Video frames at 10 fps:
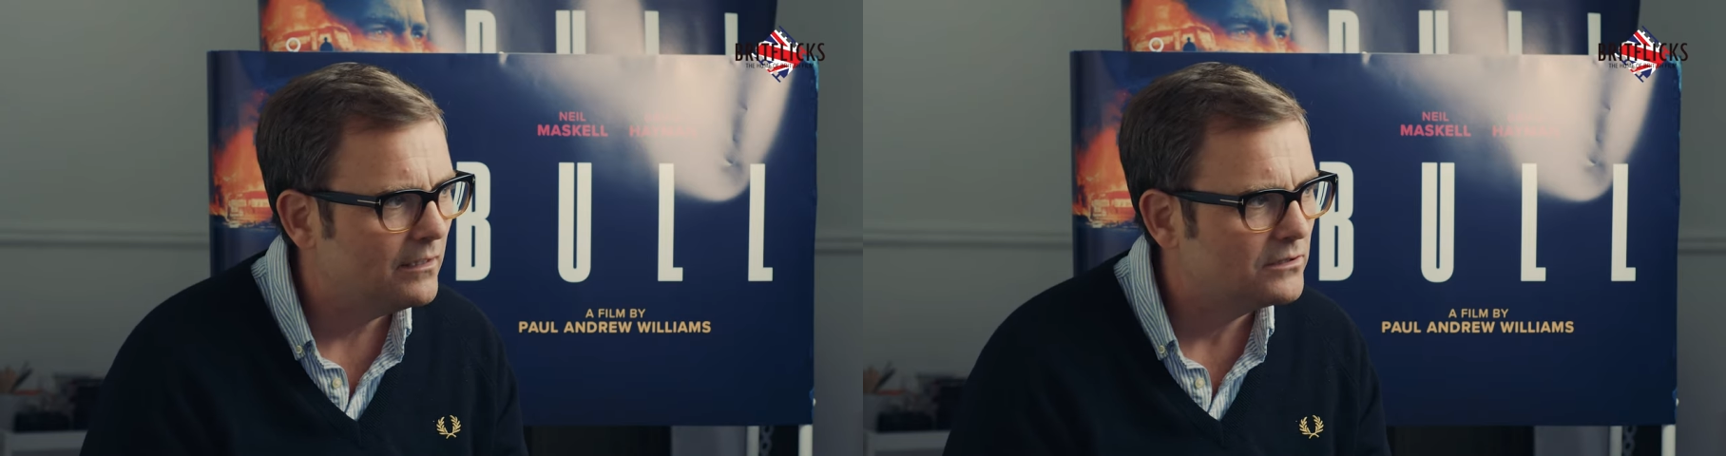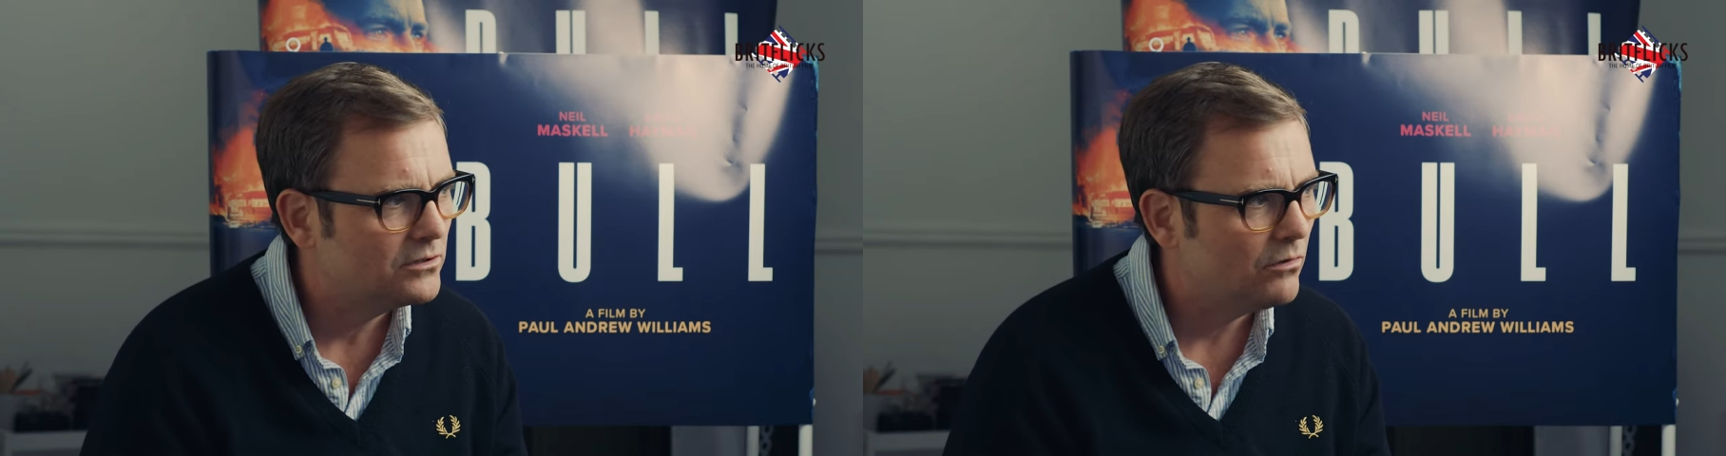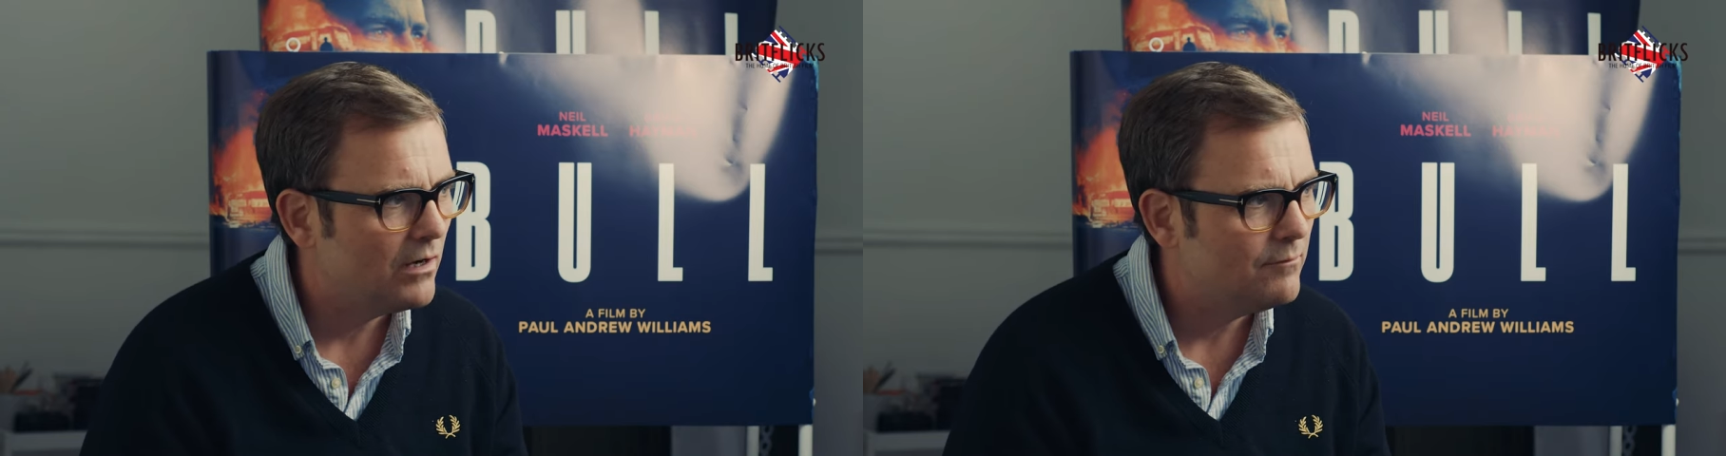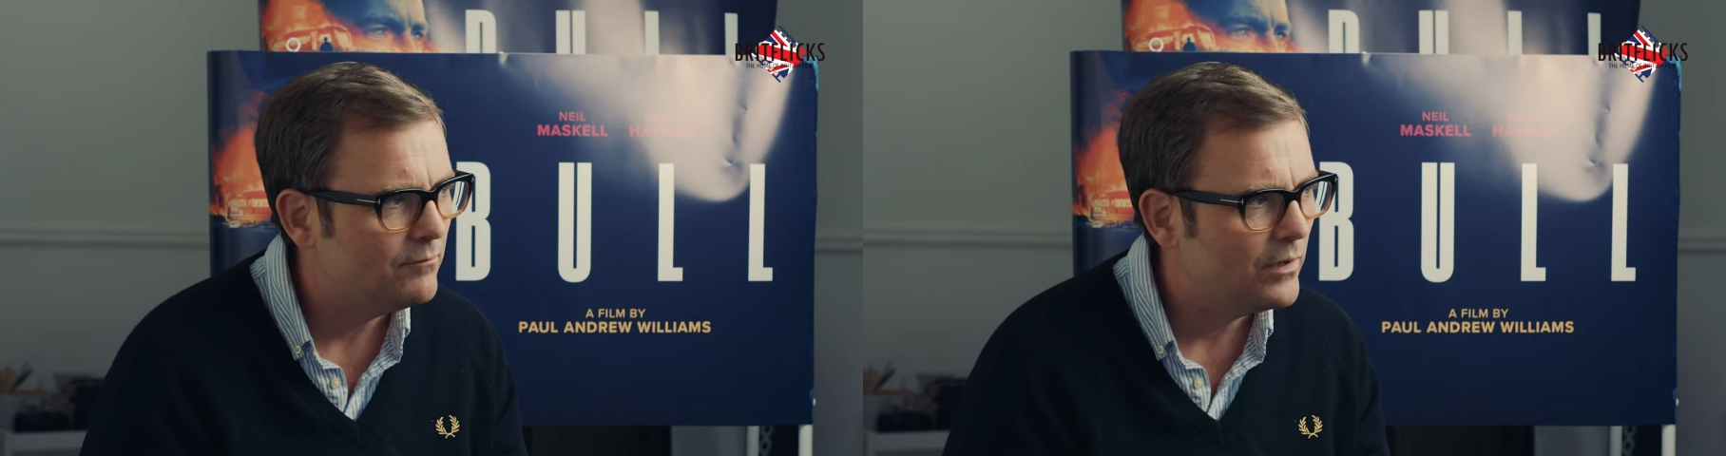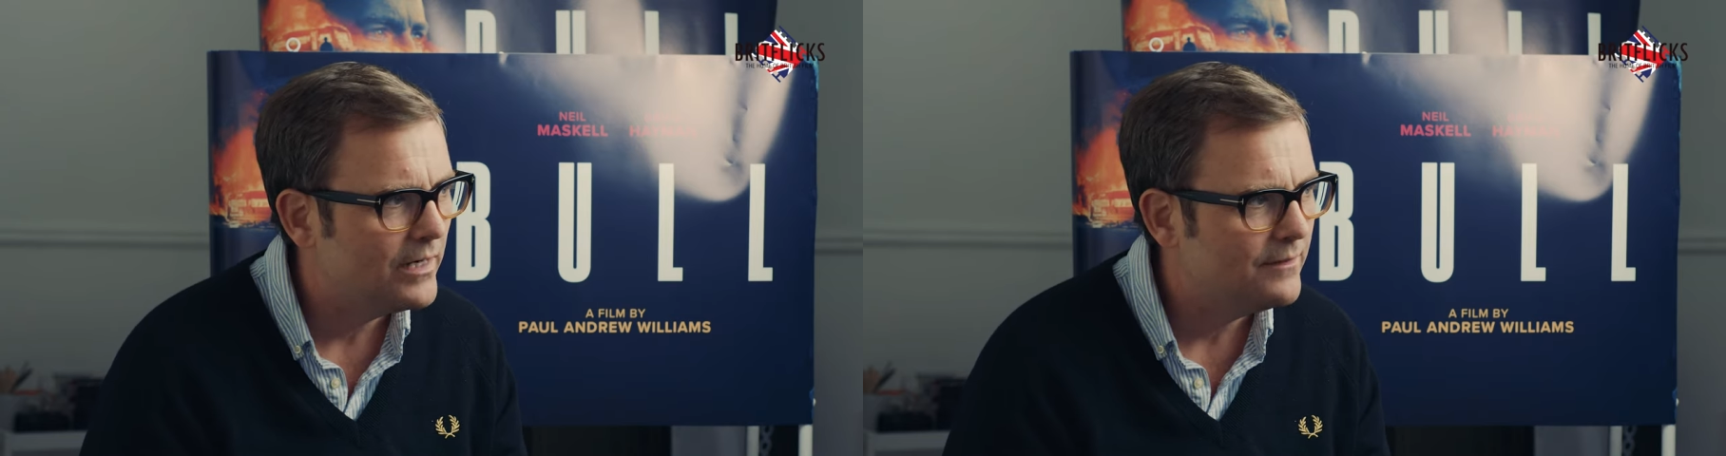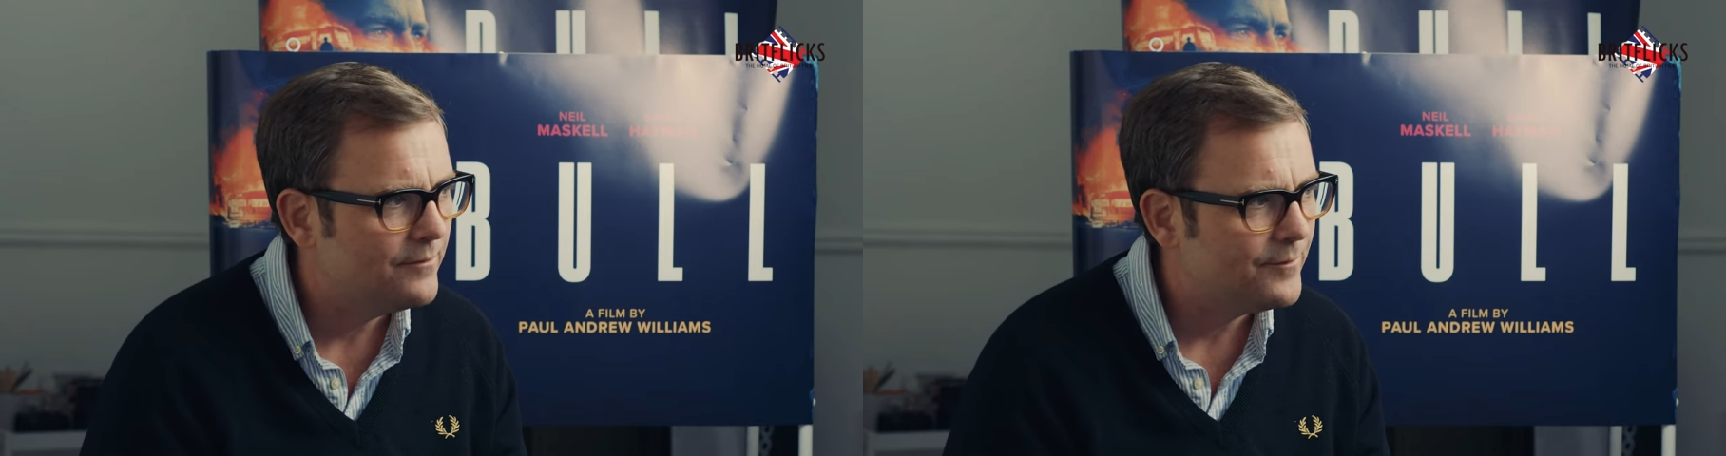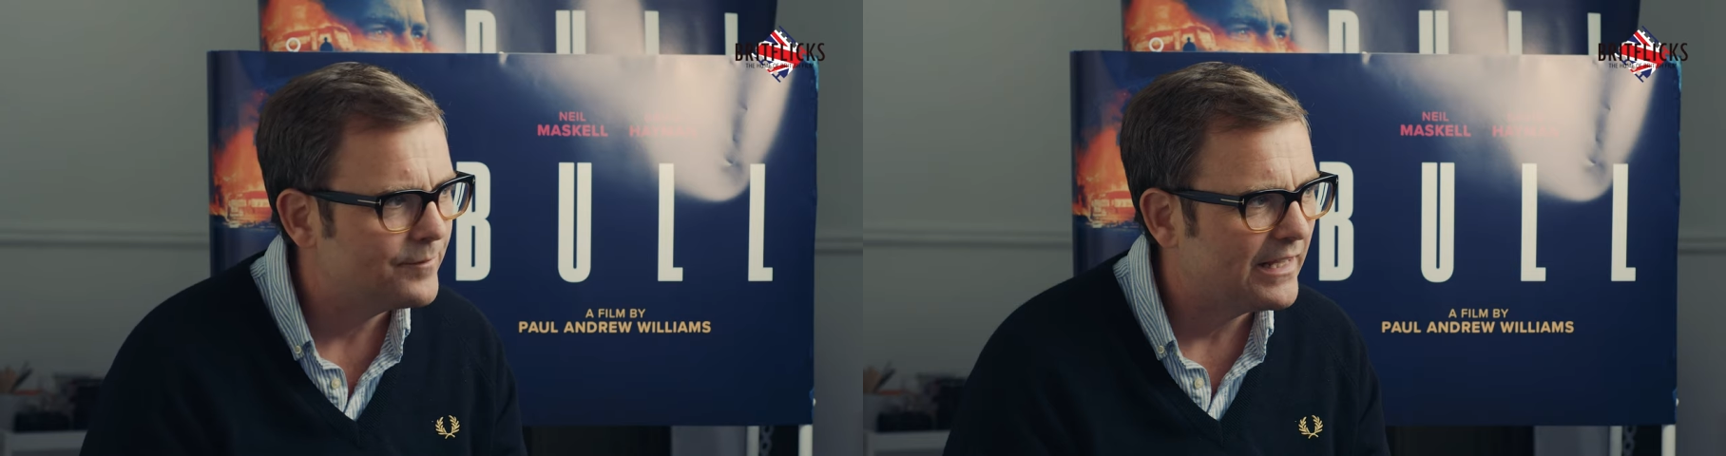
at a time when